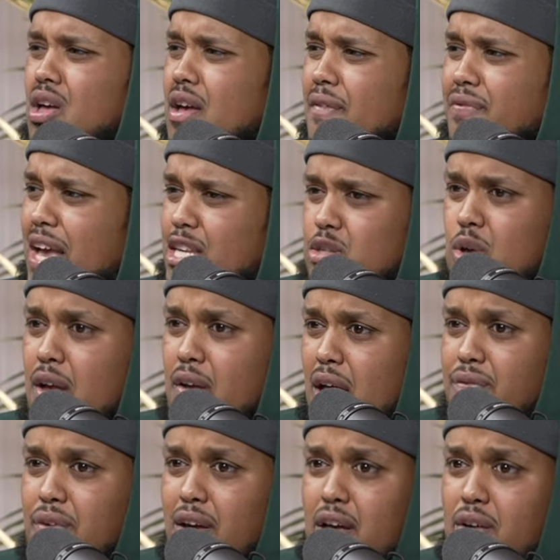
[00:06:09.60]
if that's,
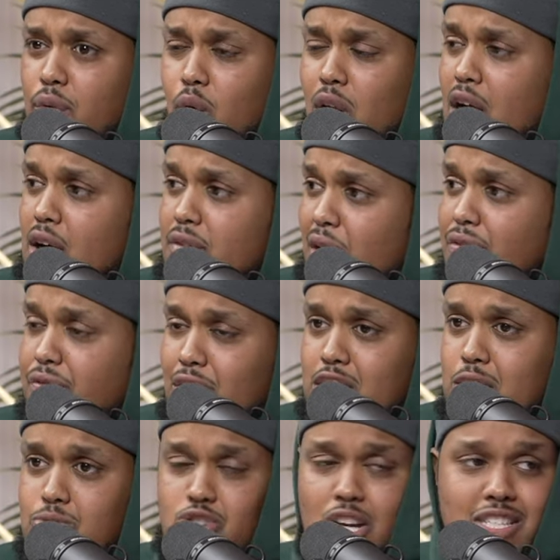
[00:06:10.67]
if all our, if our
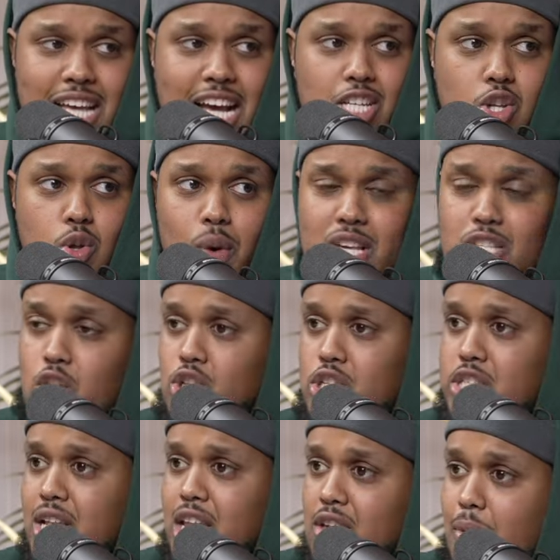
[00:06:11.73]
friendship is transactional where it's
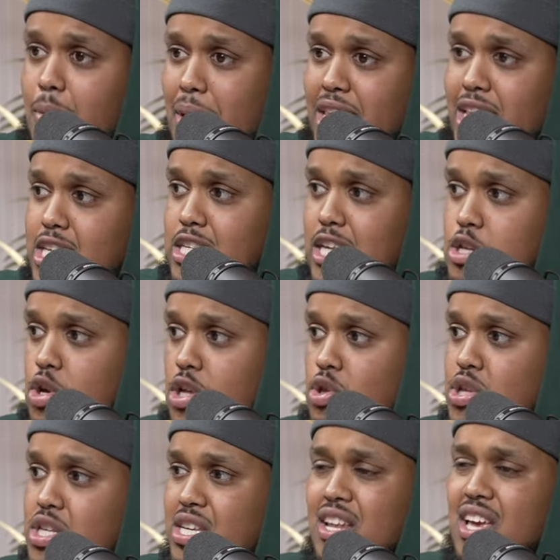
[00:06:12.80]
constantly, remember I did this and you can
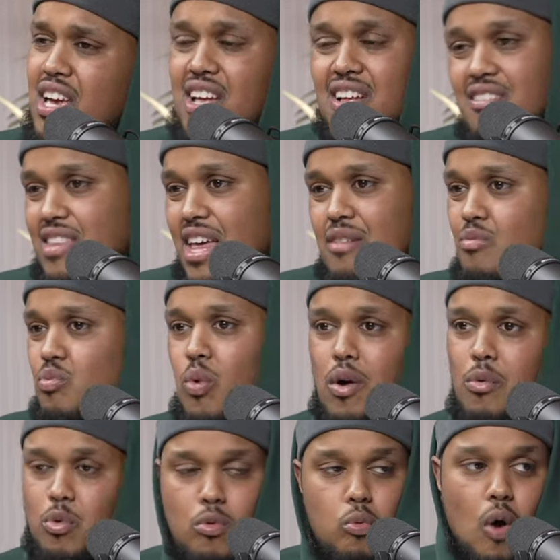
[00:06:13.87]
do this, then
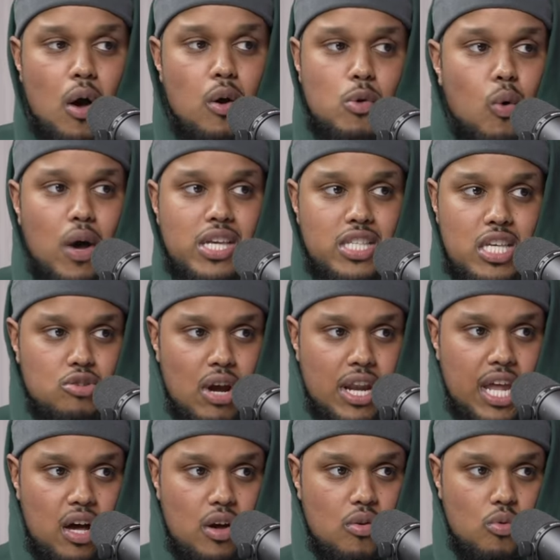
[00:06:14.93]
what is this right now?